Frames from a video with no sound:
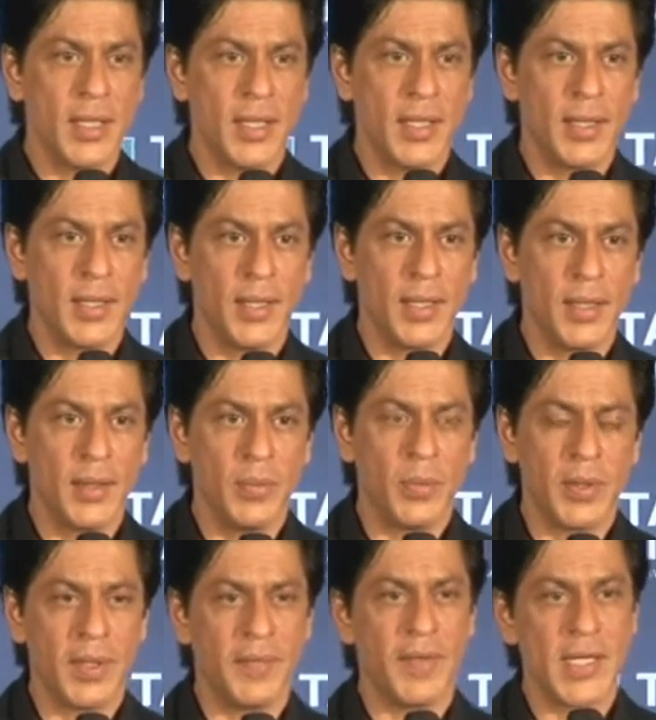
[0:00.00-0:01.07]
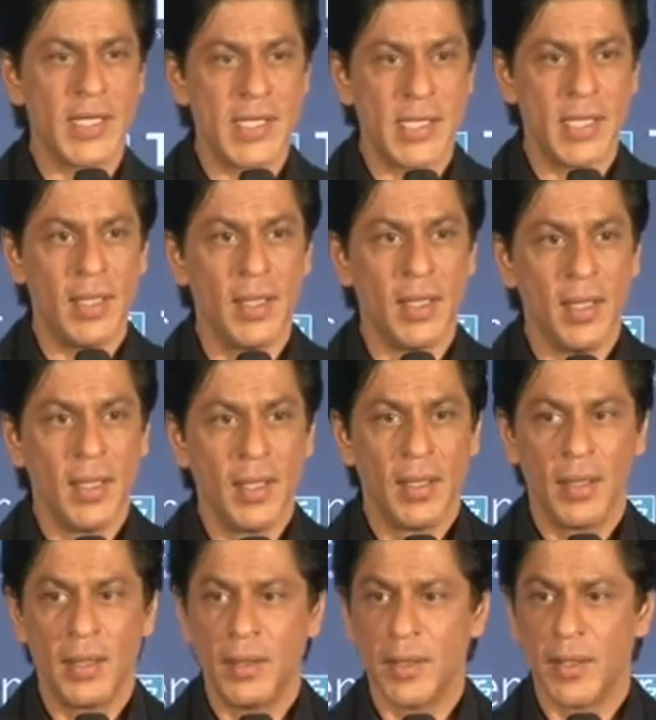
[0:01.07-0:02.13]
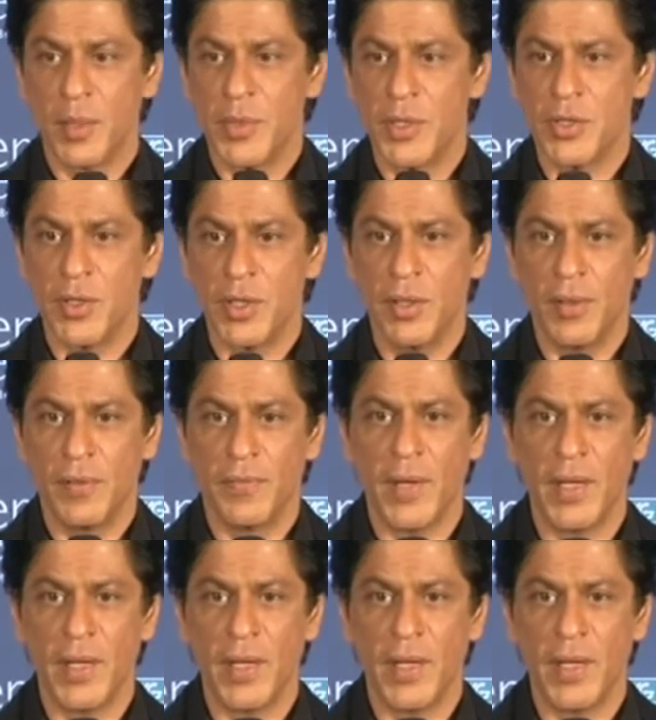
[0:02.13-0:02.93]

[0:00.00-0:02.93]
And whatever I see in the chemistry of,